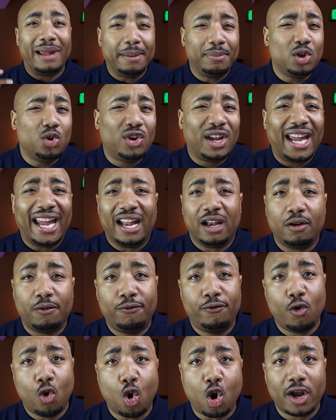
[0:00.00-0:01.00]
Maybe you can't
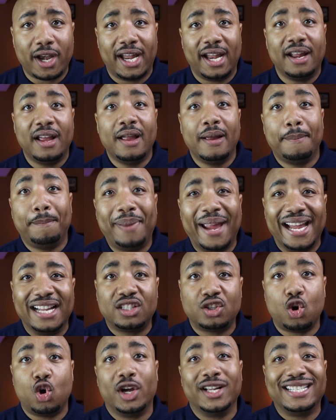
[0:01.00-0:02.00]
afford it
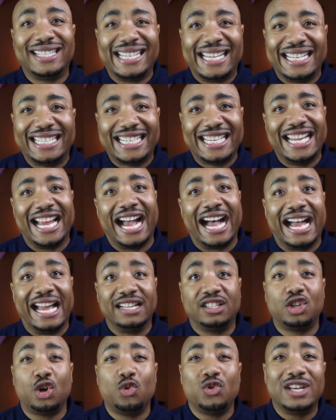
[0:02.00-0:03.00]
based on
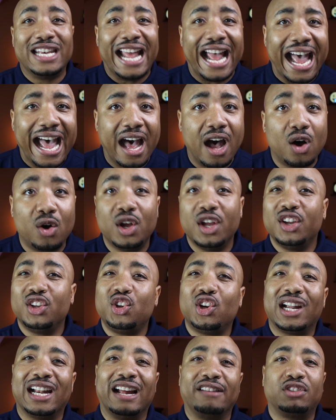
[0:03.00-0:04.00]
DTI. So now
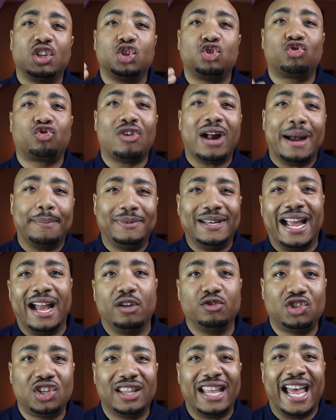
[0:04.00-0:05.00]
you're gonna have to drop
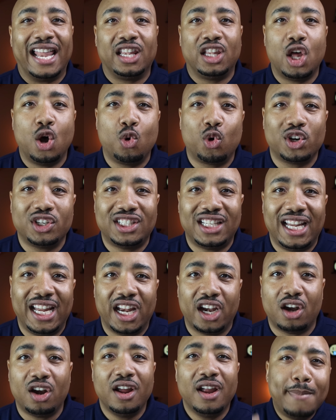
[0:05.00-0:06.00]
down to that lower
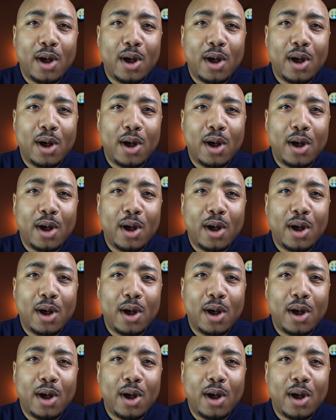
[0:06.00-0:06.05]
tier.